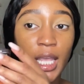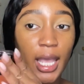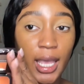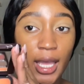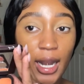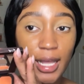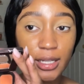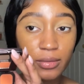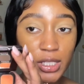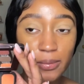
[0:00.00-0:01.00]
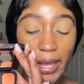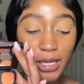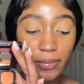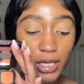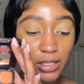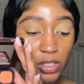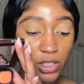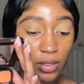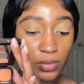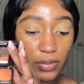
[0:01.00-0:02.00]
And I love this palette because of the
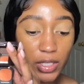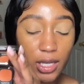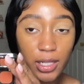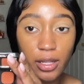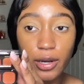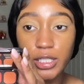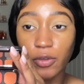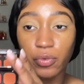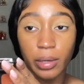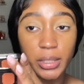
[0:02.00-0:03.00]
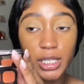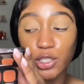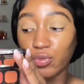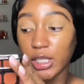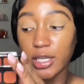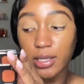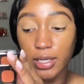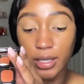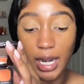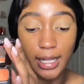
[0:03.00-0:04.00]
tones of the colors. The formula is really
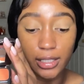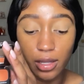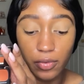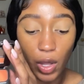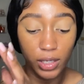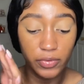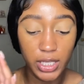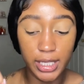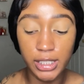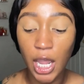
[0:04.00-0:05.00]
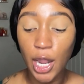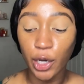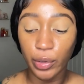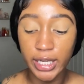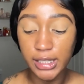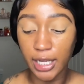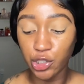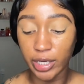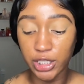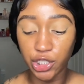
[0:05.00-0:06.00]
good. I love all of these crease and
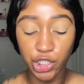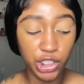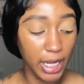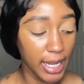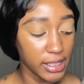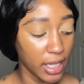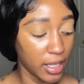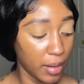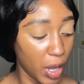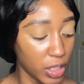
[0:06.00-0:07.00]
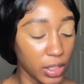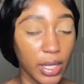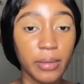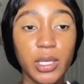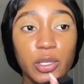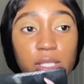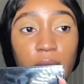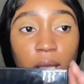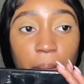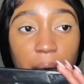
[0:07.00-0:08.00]
transition shades. And then I'm also going to be
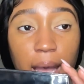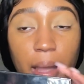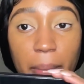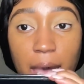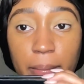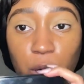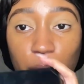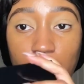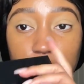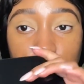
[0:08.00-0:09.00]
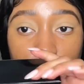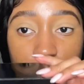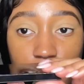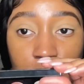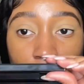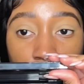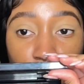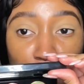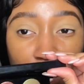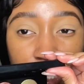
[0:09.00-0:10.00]
using my Pat McGrath Labs
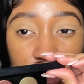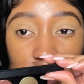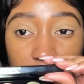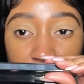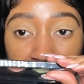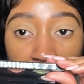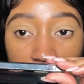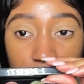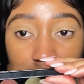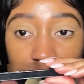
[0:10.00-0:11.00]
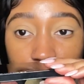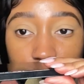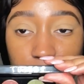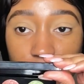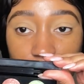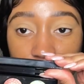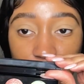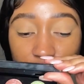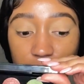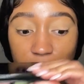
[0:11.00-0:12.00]
Bronze Seduction palette because this
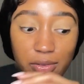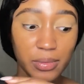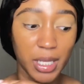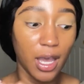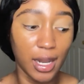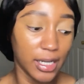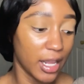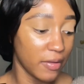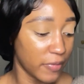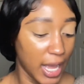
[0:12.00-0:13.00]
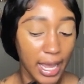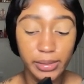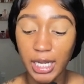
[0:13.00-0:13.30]
just gives me holiday vibes.